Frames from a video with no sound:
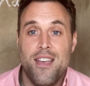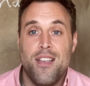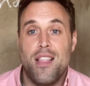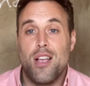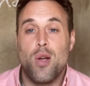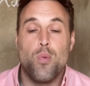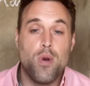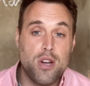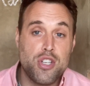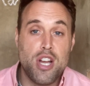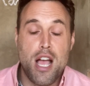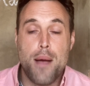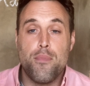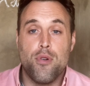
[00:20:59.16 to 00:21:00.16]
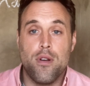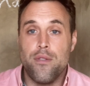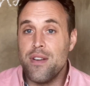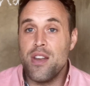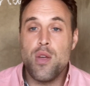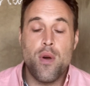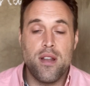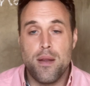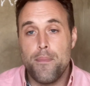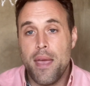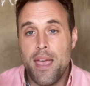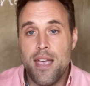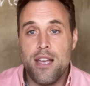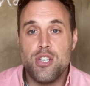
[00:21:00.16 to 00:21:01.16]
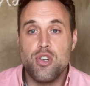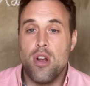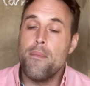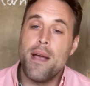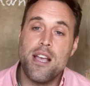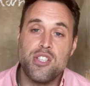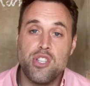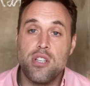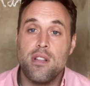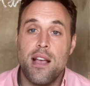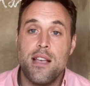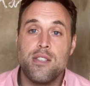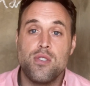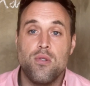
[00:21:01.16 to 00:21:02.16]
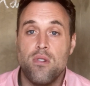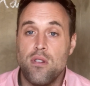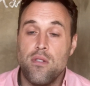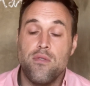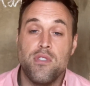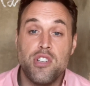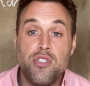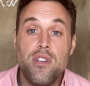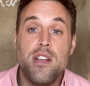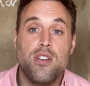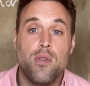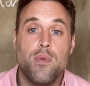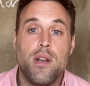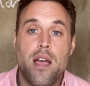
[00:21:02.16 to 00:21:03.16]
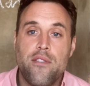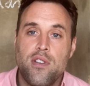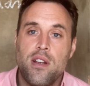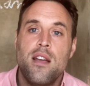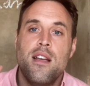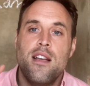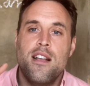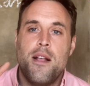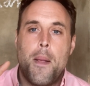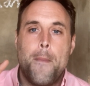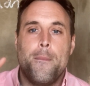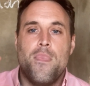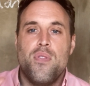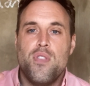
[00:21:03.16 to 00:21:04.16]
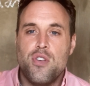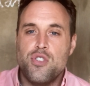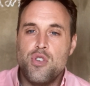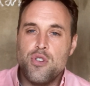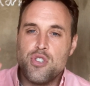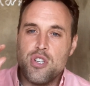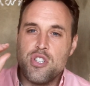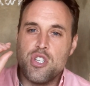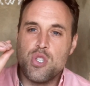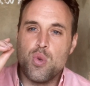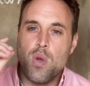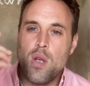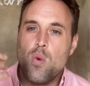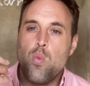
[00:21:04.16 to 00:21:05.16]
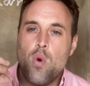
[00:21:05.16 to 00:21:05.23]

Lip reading: like a workshop or a video on a page or a masterclass or a retreat or whatever, there's usually just like